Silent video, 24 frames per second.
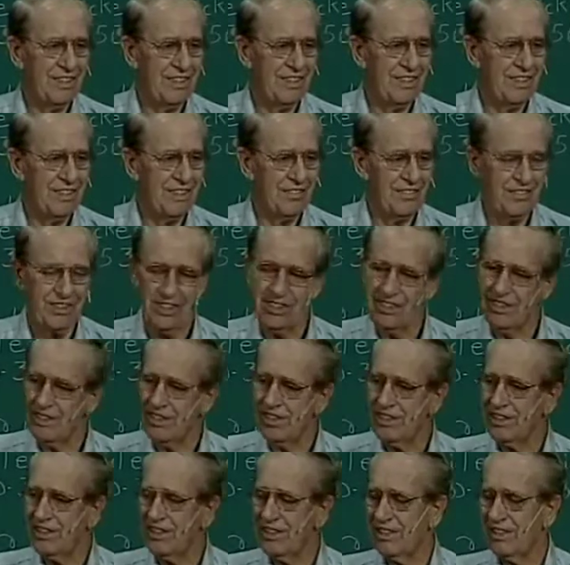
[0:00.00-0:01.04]
of
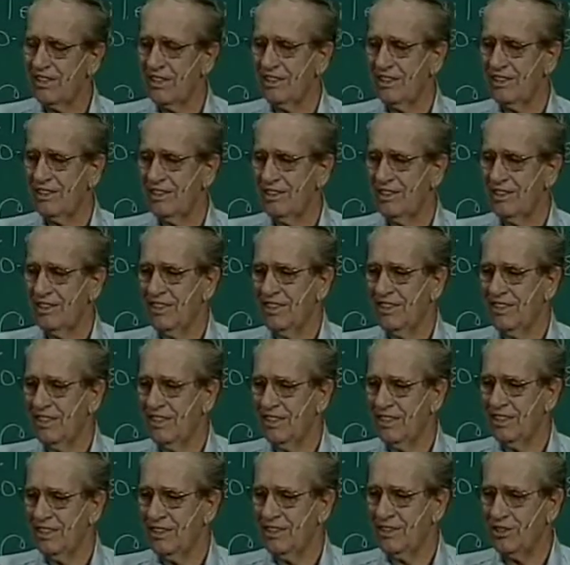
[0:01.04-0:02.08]
anything on earth.
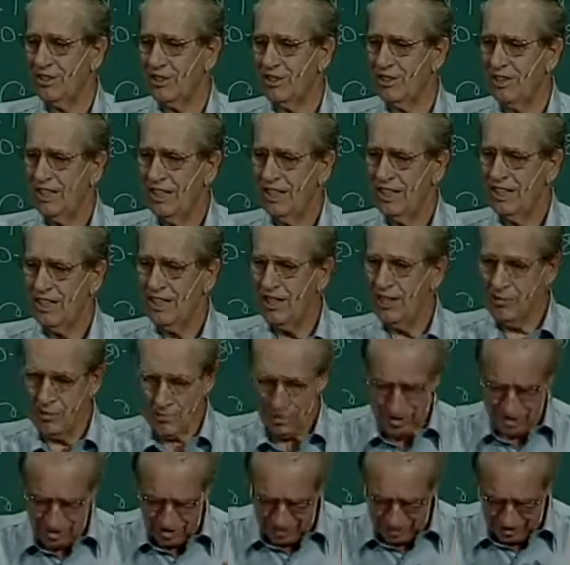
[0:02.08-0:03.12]
And so keep
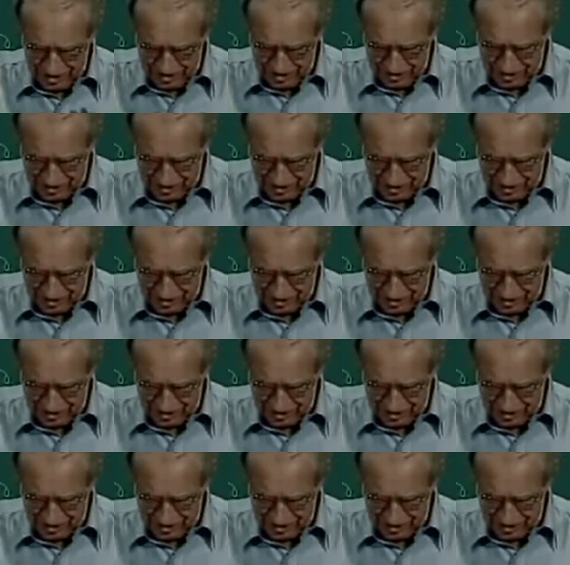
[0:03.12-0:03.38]
all these